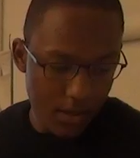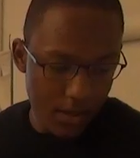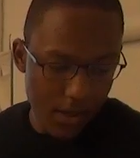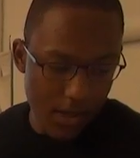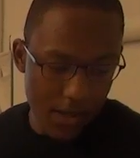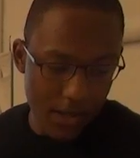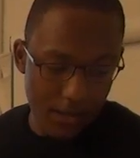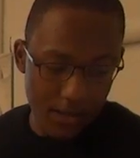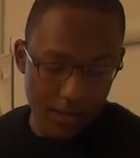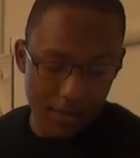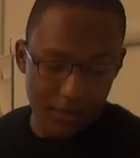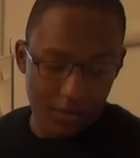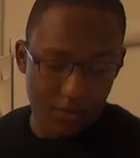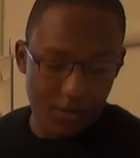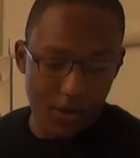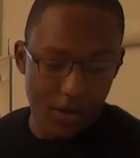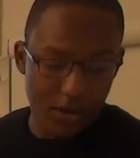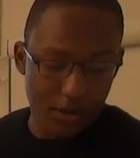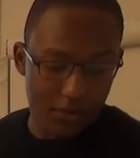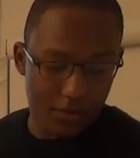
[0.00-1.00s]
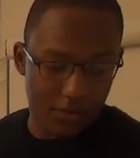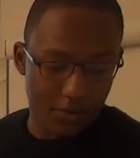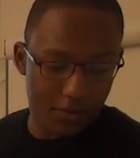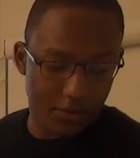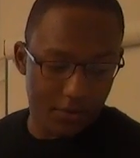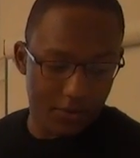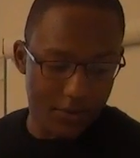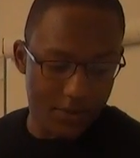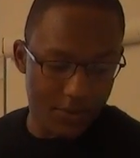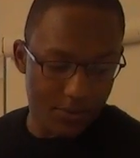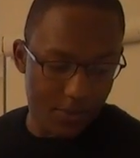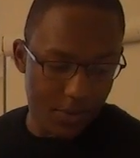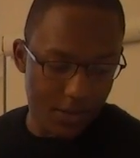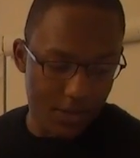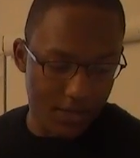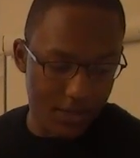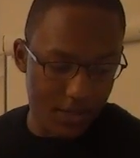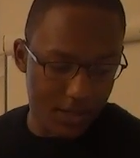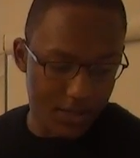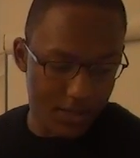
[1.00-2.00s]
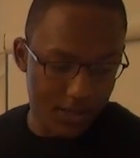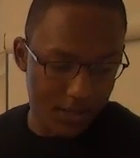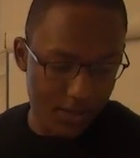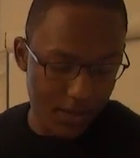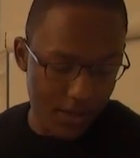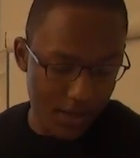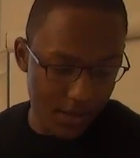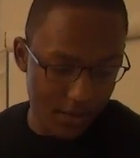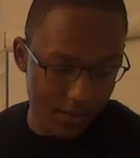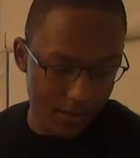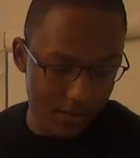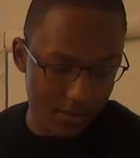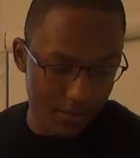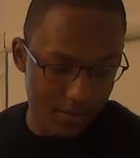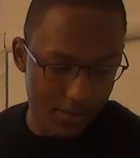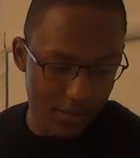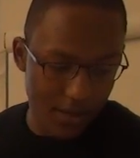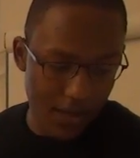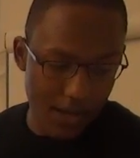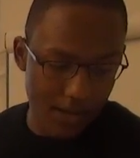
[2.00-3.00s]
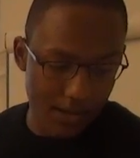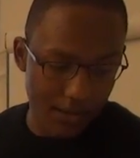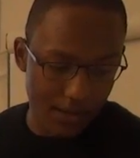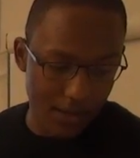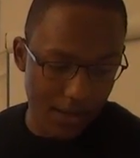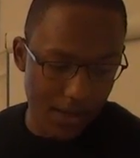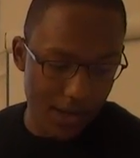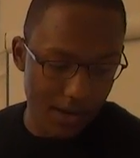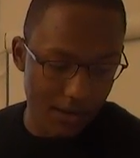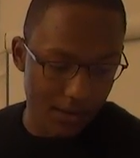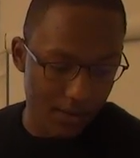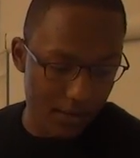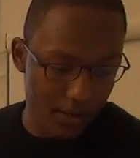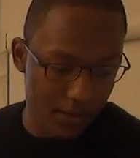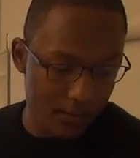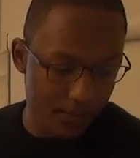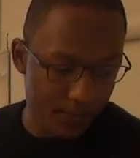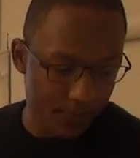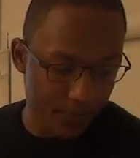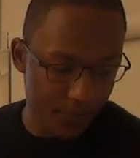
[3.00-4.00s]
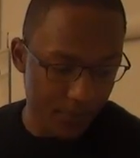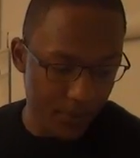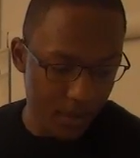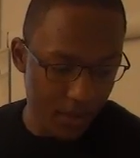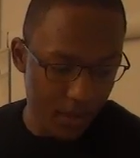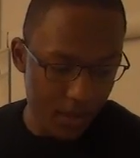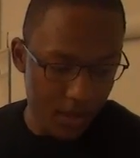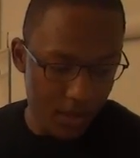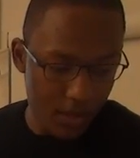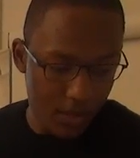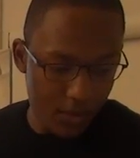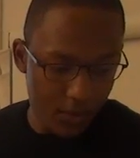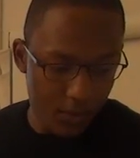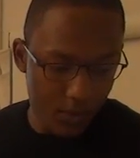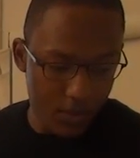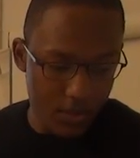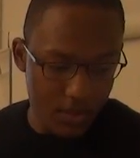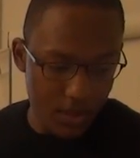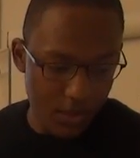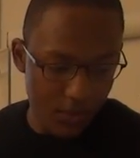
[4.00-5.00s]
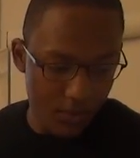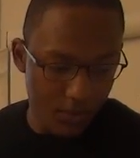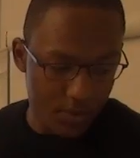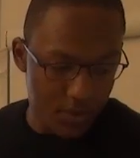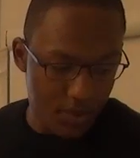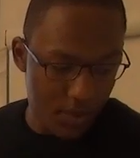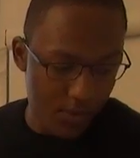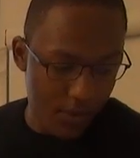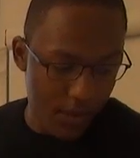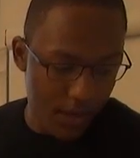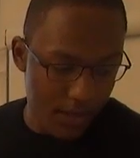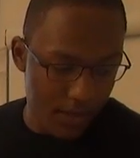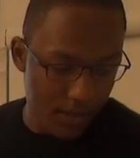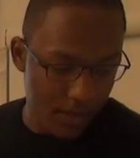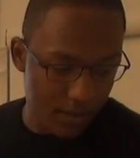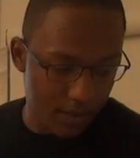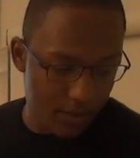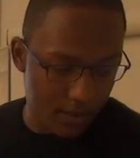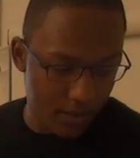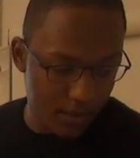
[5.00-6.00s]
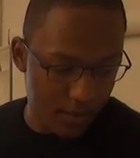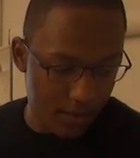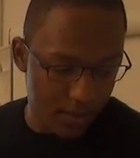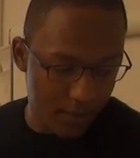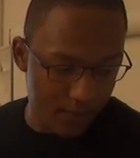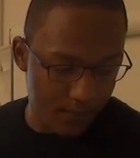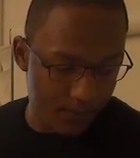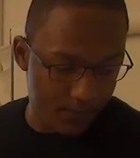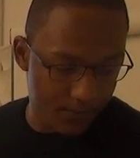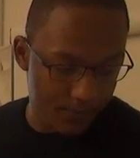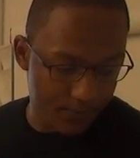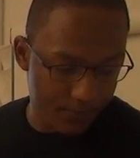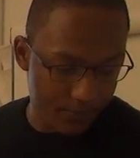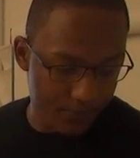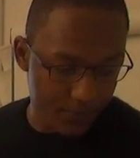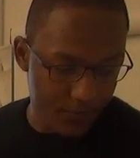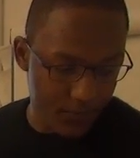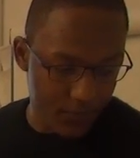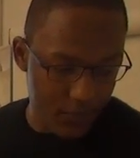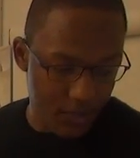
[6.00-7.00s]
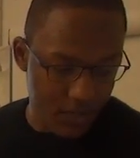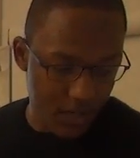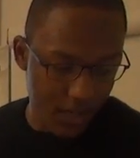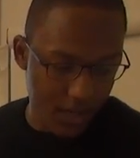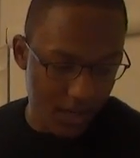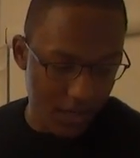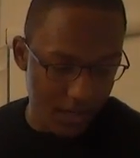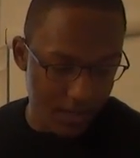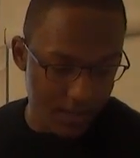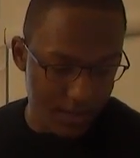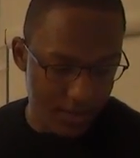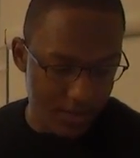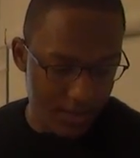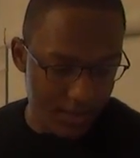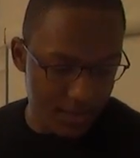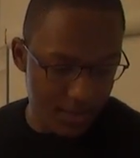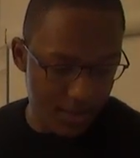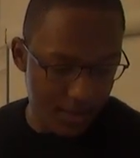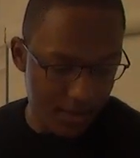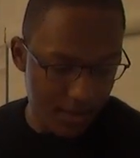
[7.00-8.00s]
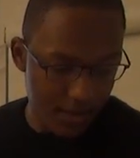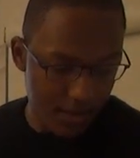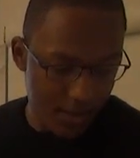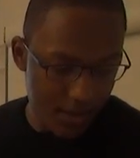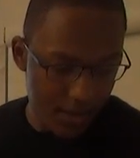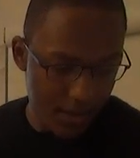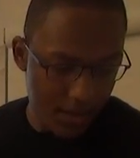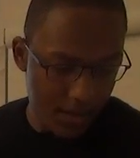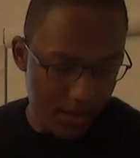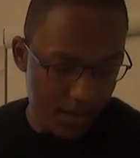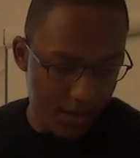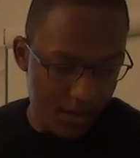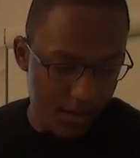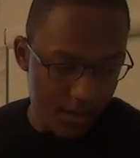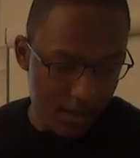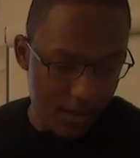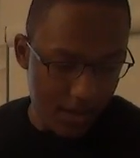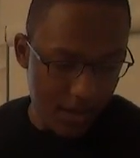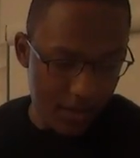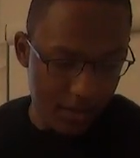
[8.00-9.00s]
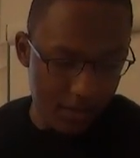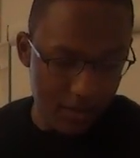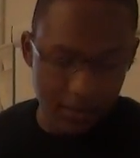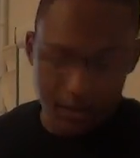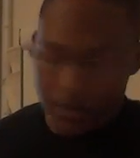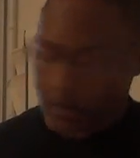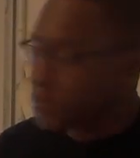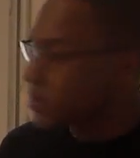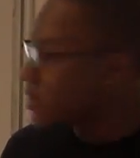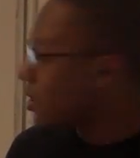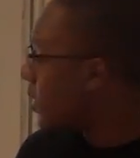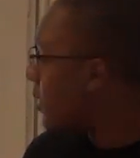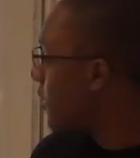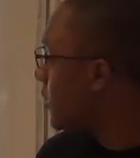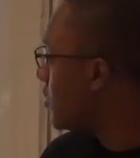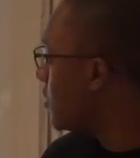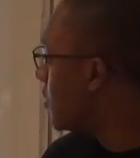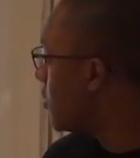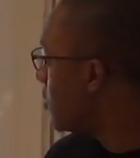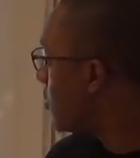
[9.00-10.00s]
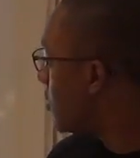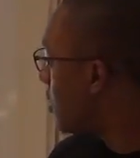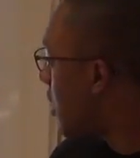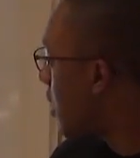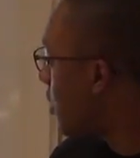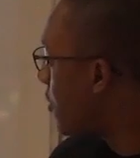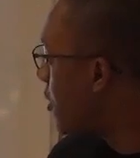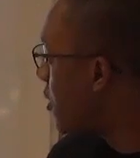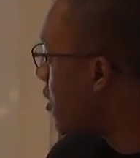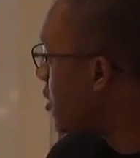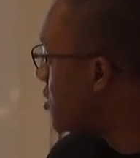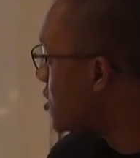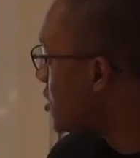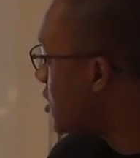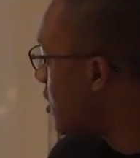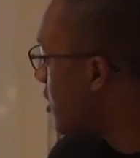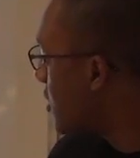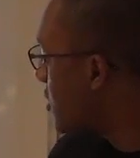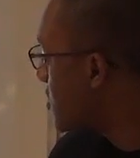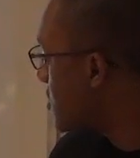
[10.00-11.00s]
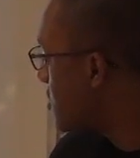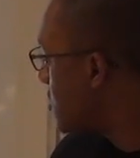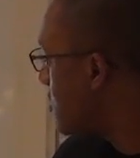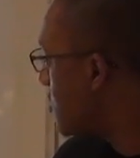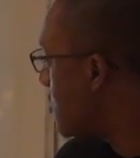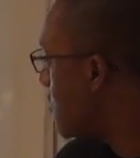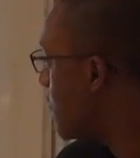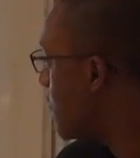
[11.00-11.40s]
adding Trello to Smart Assessor, and adding the calendar, which I also added checklists and assigning how urgent it is,